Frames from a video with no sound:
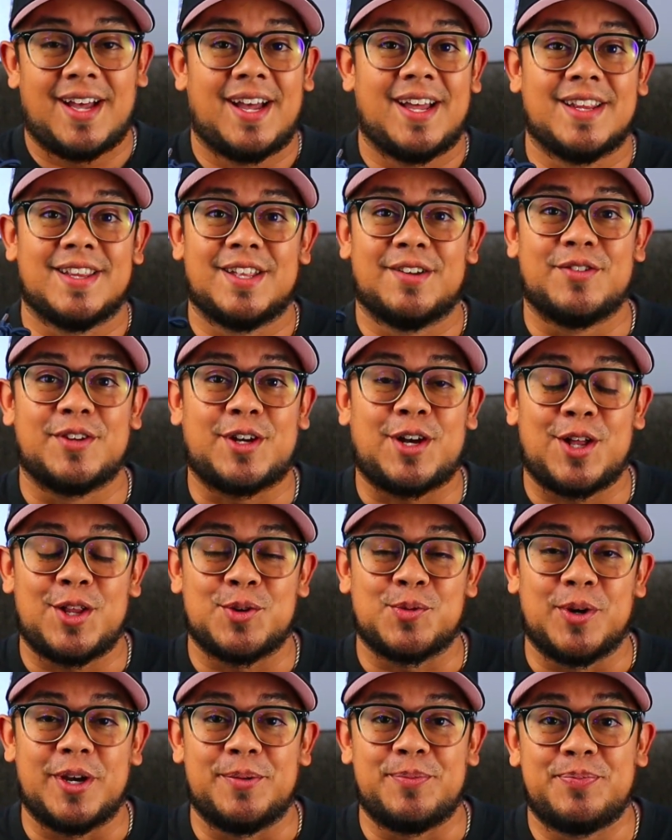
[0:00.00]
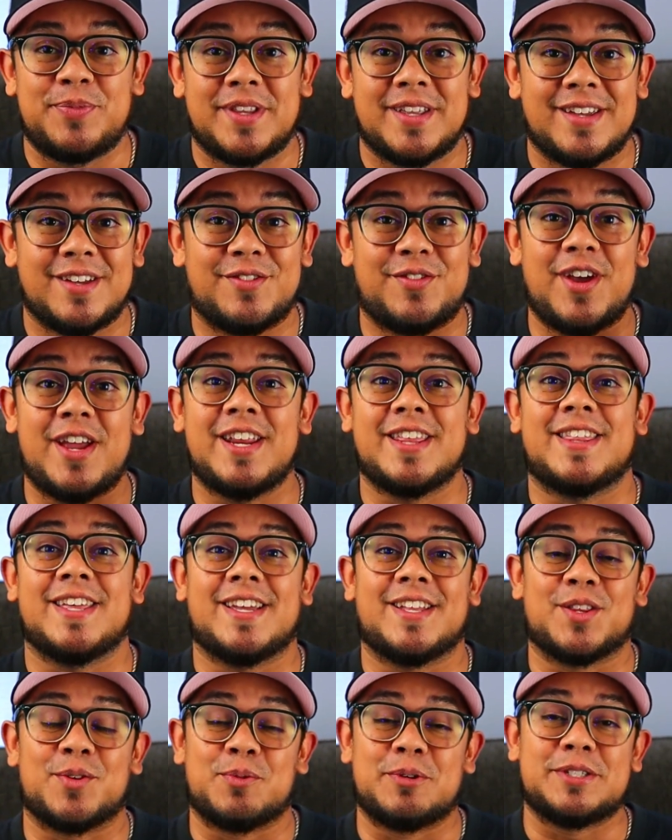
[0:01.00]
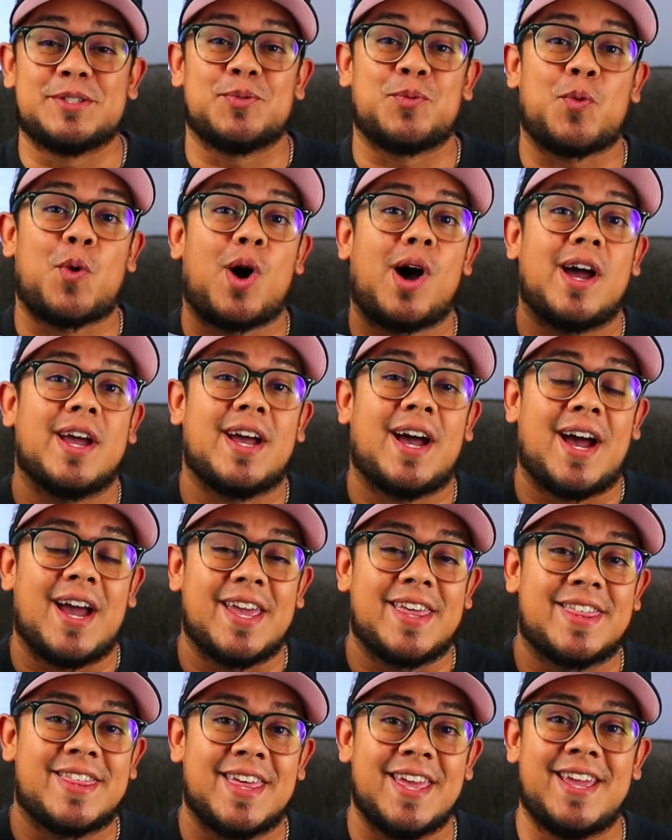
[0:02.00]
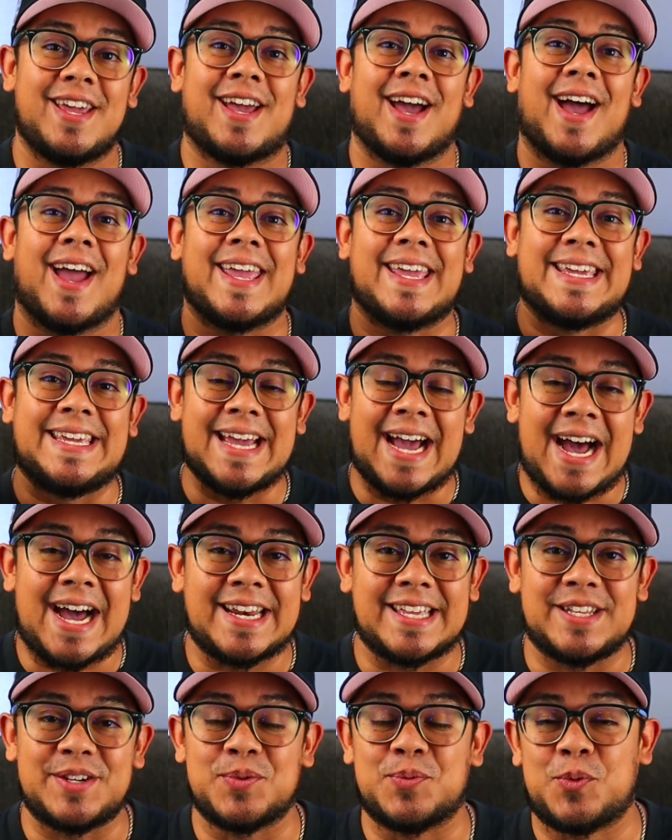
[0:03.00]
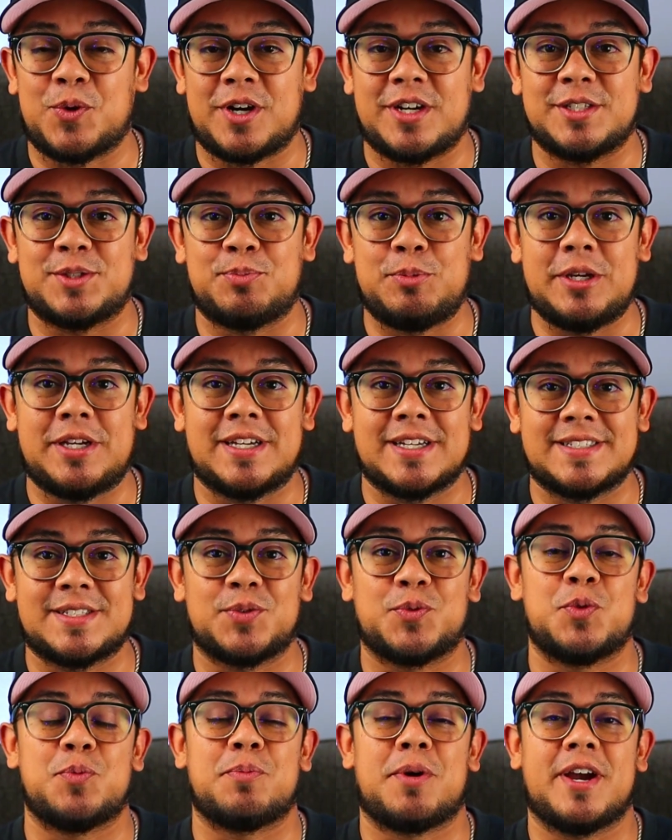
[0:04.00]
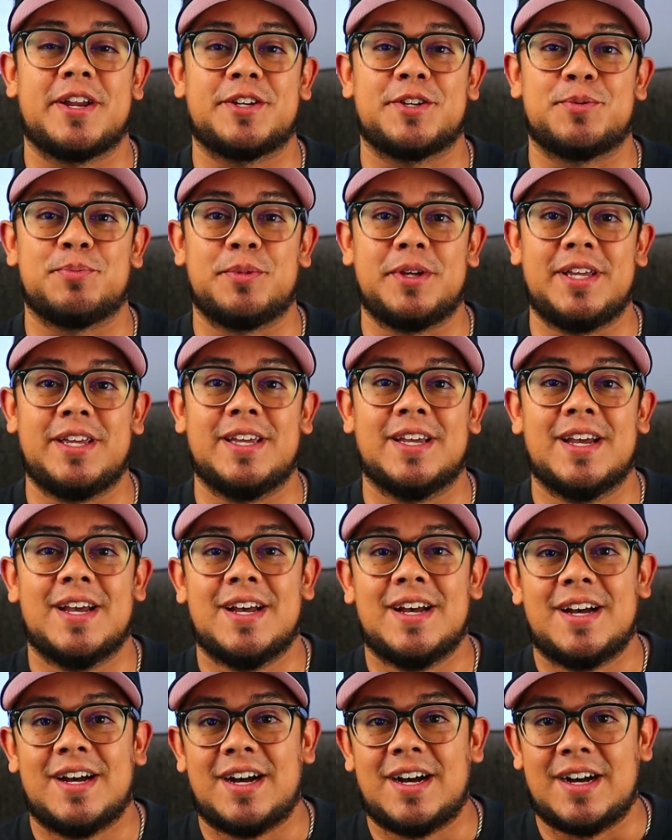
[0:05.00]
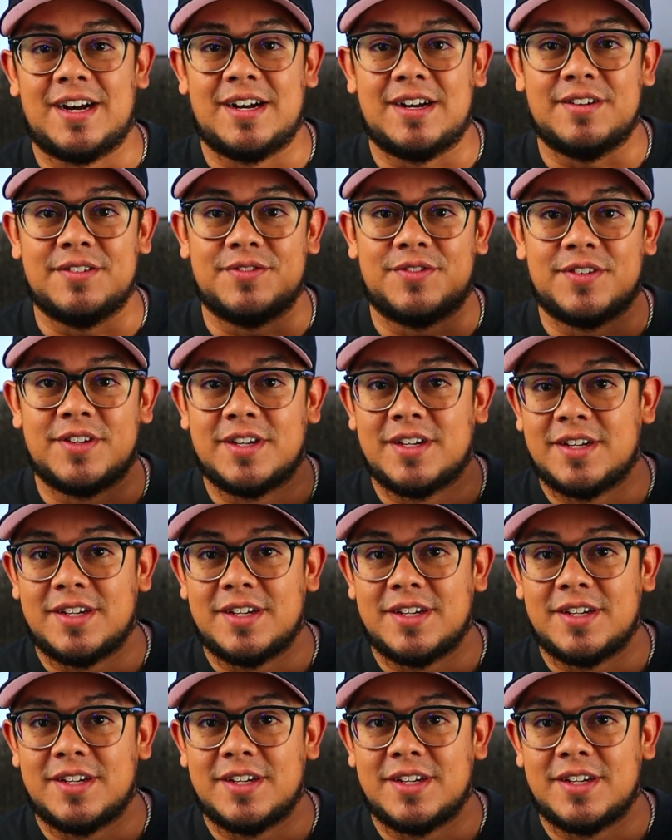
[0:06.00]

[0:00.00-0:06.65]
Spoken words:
I love the colorway. If anything, the reason why I think I got it was because it reminded me of